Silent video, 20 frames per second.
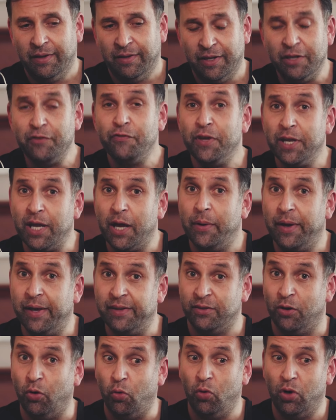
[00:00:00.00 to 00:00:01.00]
This video
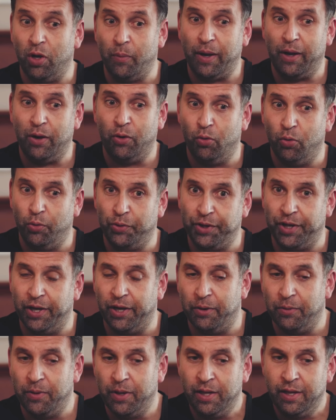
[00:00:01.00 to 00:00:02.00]
is all about
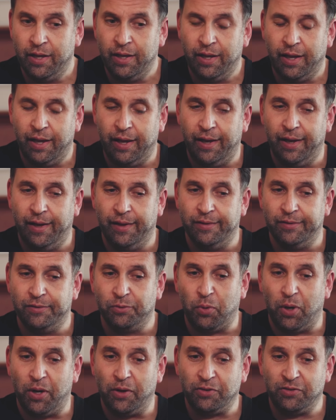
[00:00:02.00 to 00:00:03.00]
audio, and
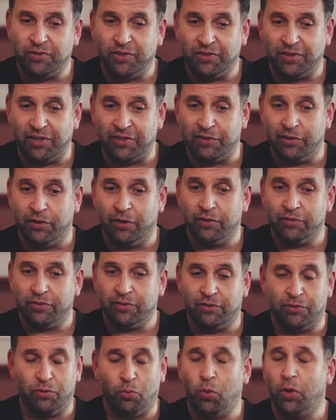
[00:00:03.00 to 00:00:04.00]
whilst this is
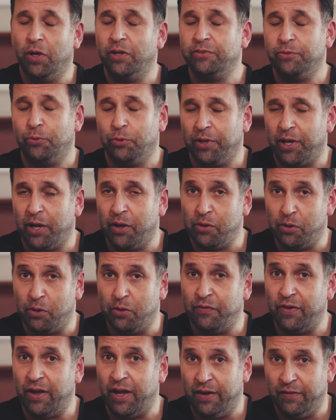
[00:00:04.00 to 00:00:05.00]
not the worst audio
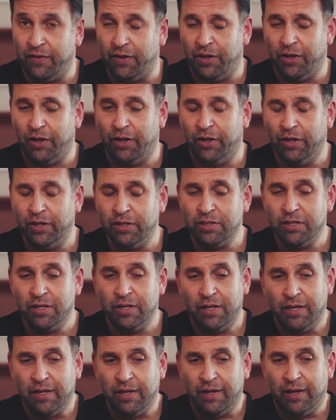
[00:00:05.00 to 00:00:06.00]
you've ever heard,
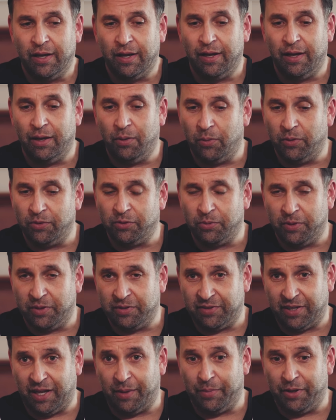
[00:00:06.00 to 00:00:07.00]
I want to
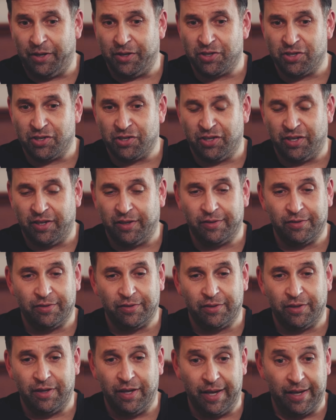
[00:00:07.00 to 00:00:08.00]
establish
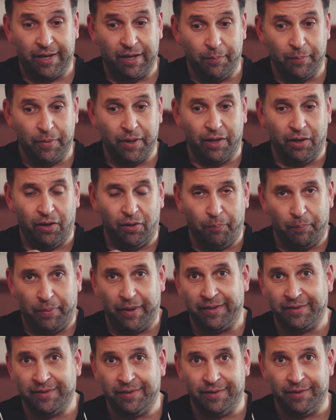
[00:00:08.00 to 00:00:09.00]
that it can be a lot
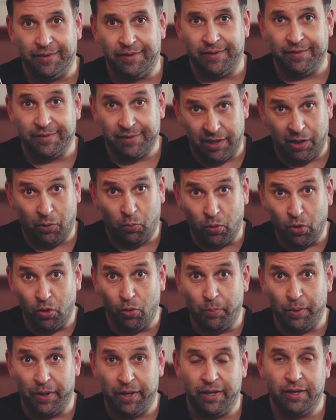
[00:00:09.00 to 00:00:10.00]
better than this, and it
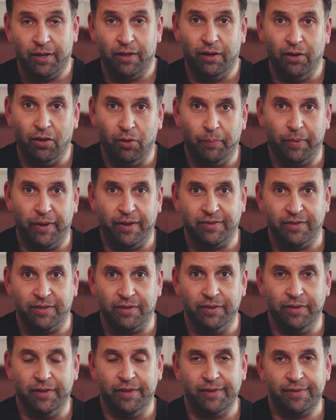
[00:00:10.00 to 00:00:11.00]
will be a lot better
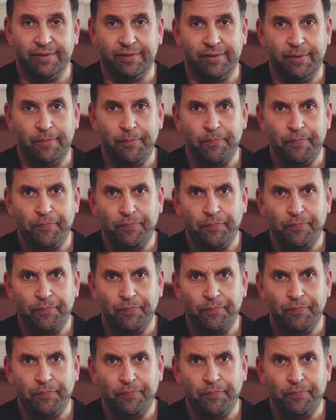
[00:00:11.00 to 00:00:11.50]
than this.